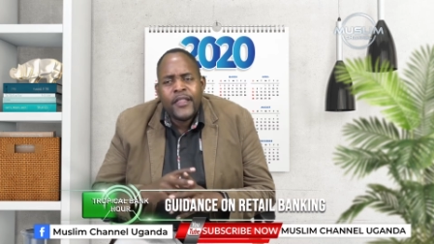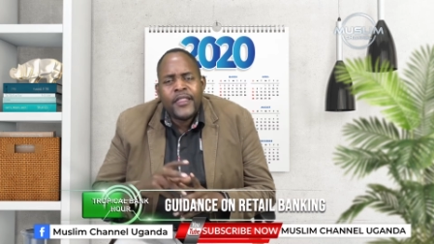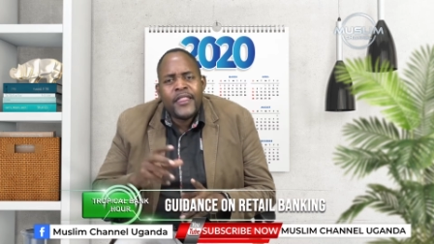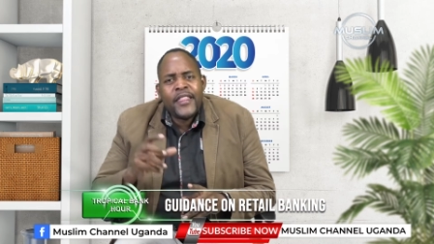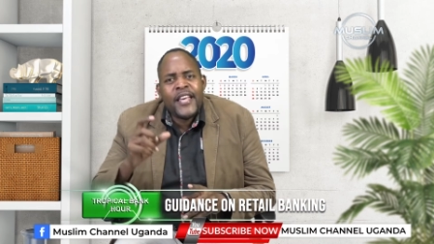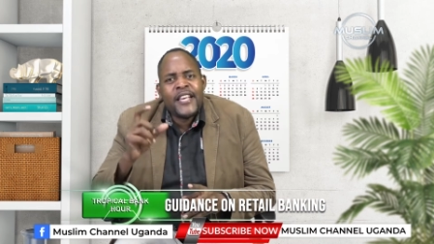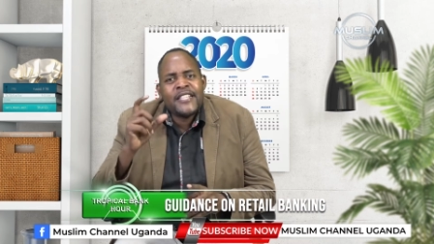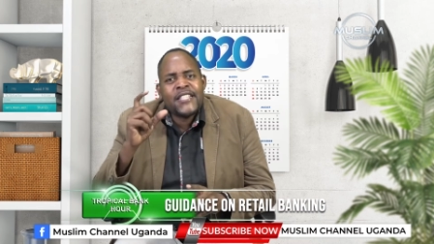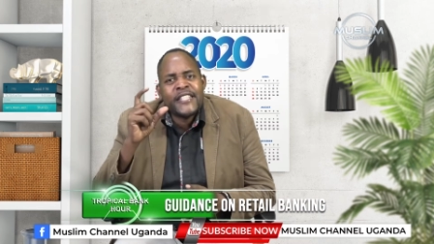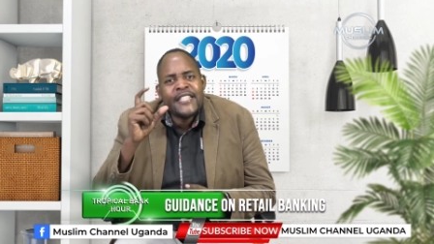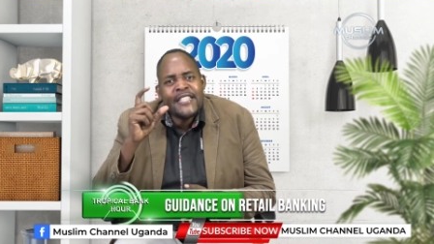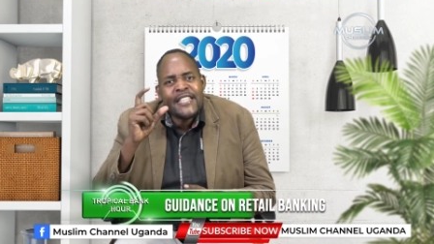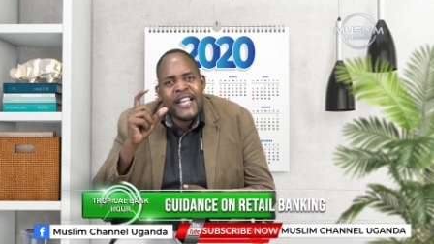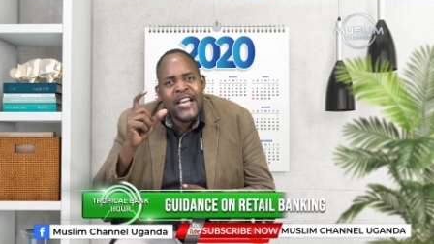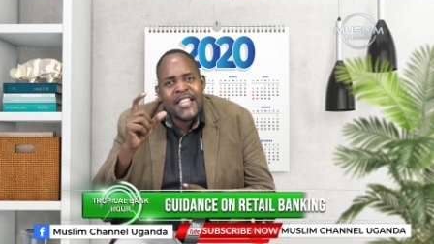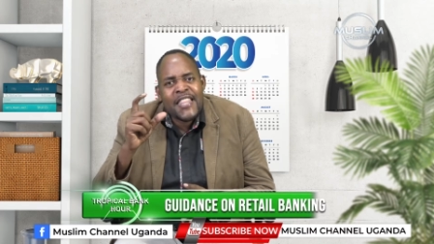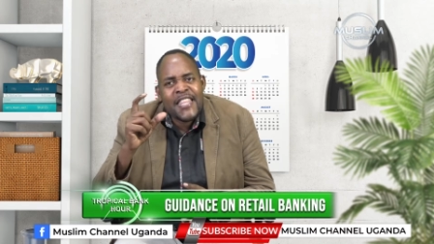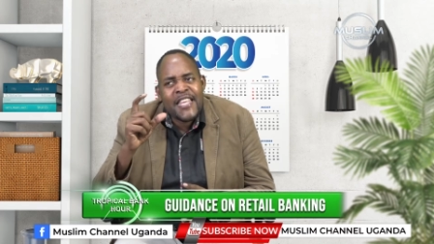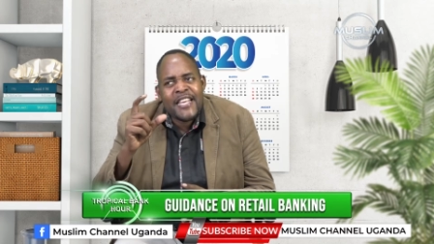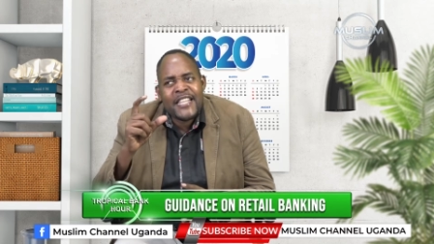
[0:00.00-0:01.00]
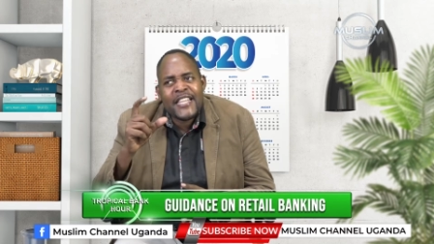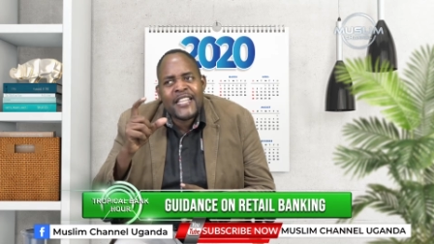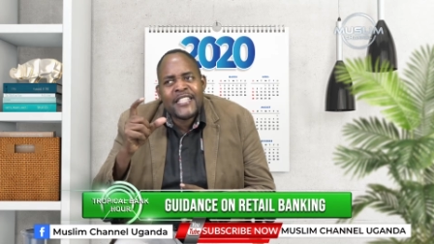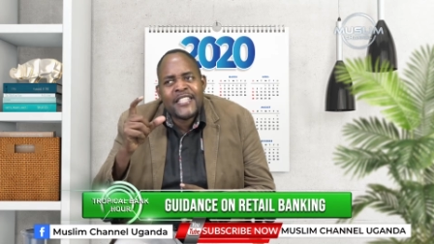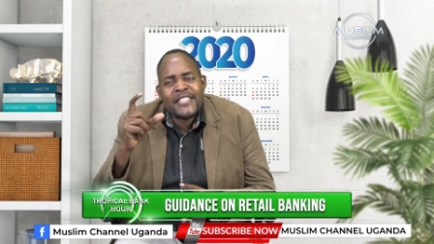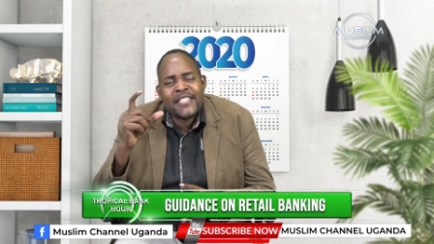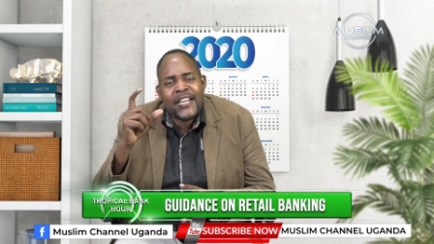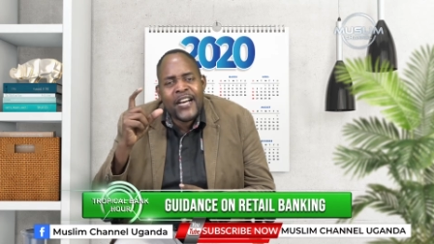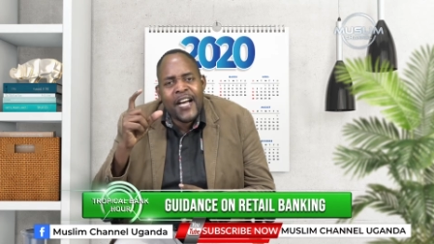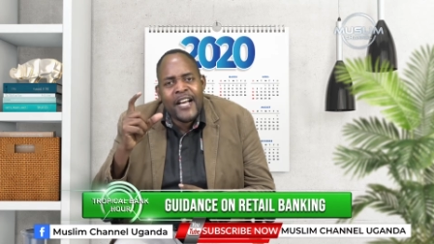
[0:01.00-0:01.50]
there is nothing that
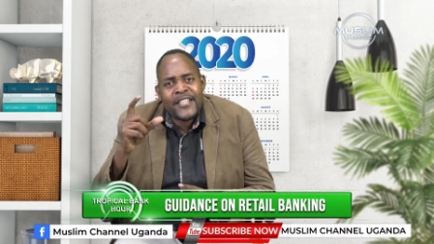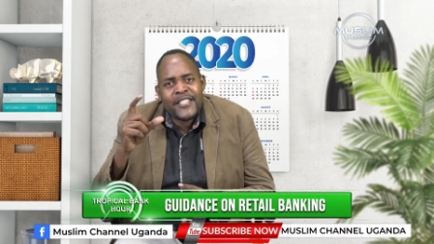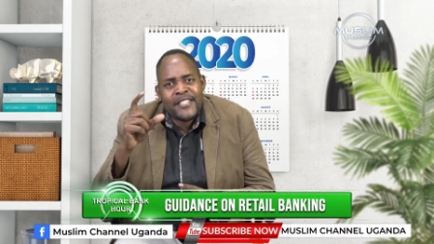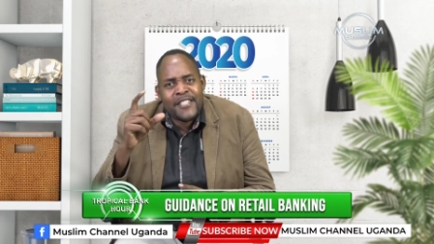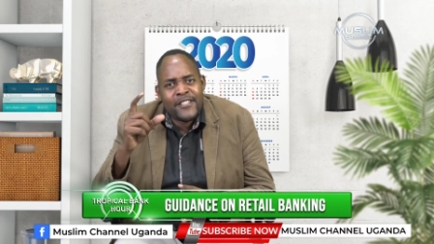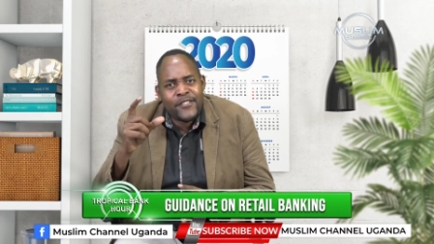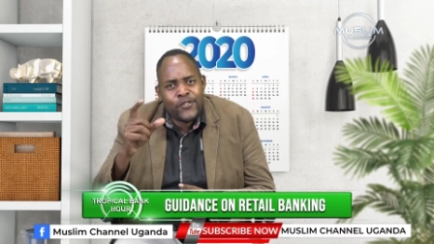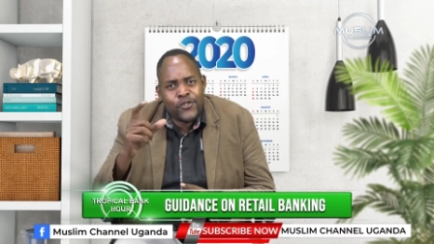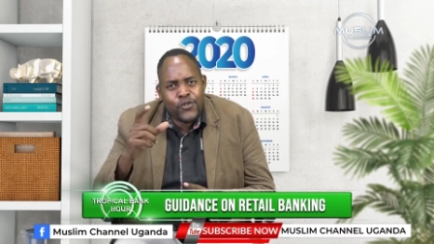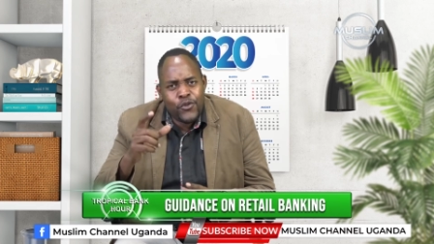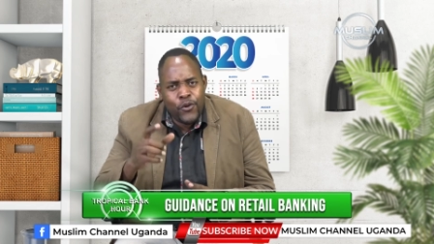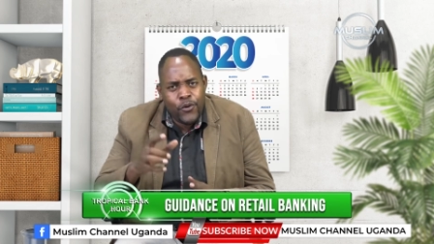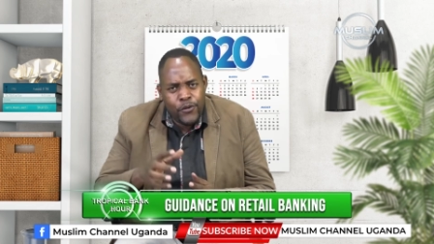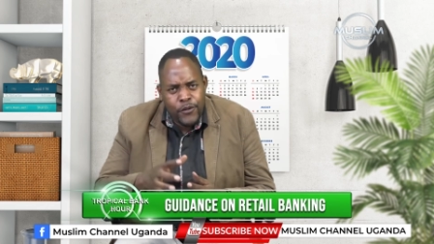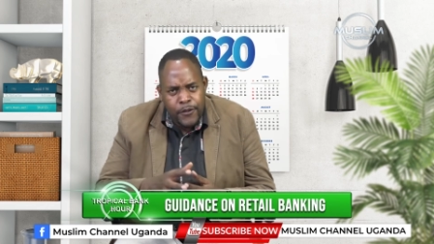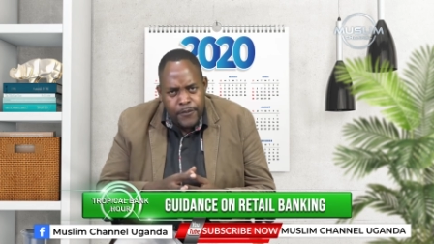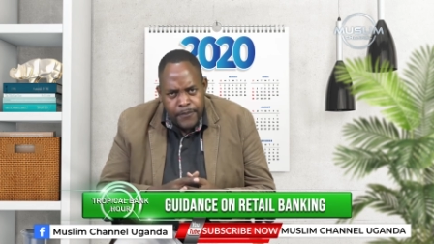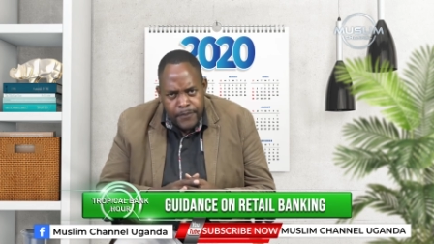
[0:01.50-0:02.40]
is cast in stone.